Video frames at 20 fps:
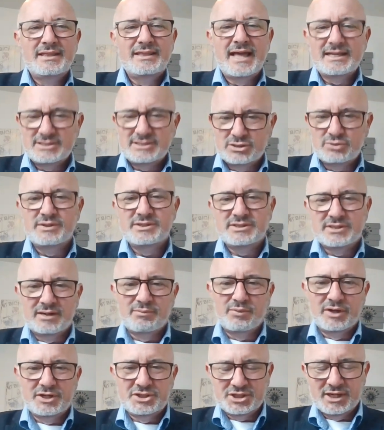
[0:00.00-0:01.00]
And that's the
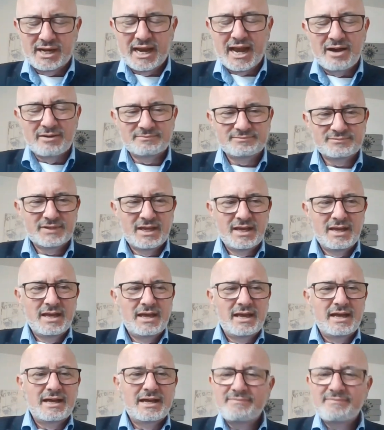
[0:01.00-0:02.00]
reason I'm reaching out.
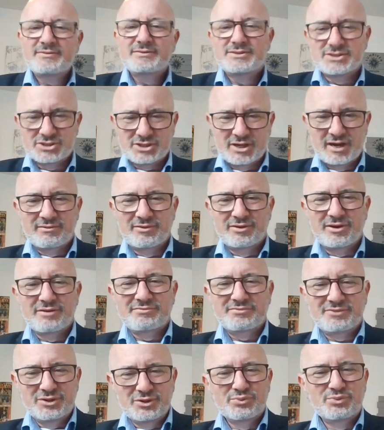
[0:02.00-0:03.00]
I've
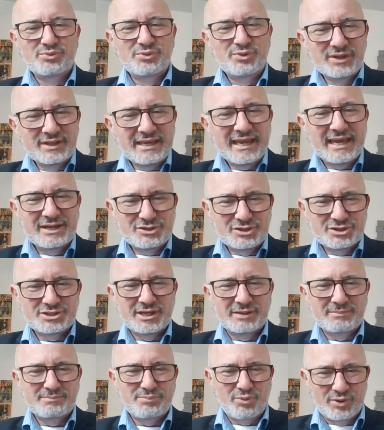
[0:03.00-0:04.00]
discovered a few really
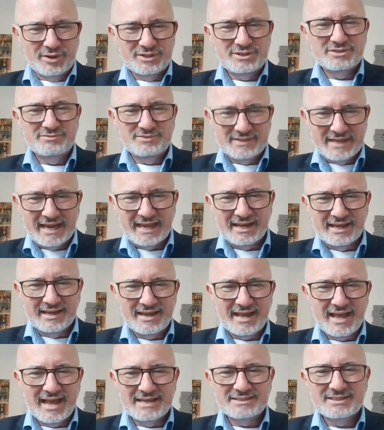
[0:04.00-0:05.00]
interesting points of
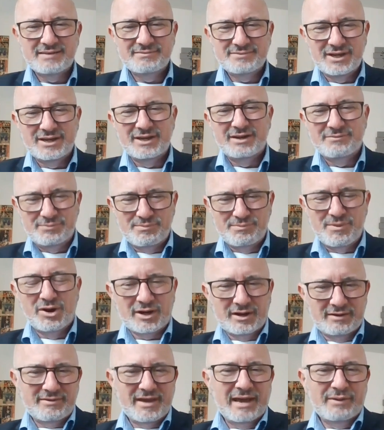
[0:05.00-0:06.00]
data as I've done a
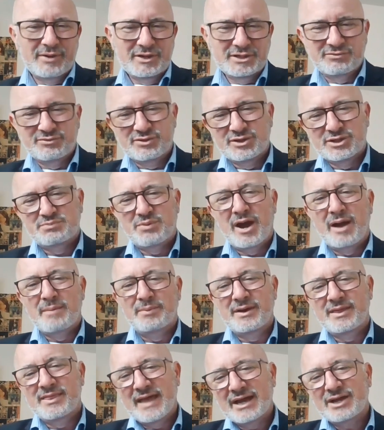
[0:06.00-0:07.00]
market evaluation for this
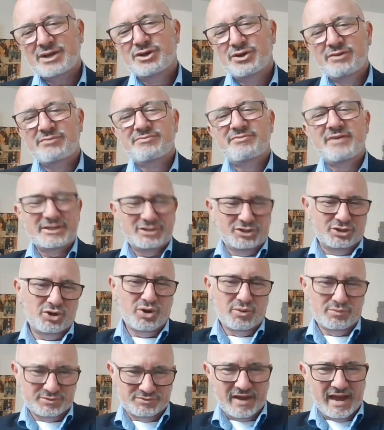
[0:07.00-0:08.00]
property that could
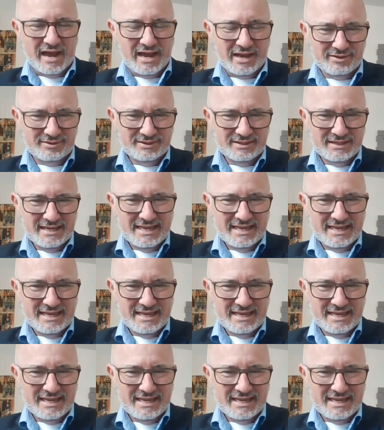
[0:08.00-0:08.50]
affect your home's value.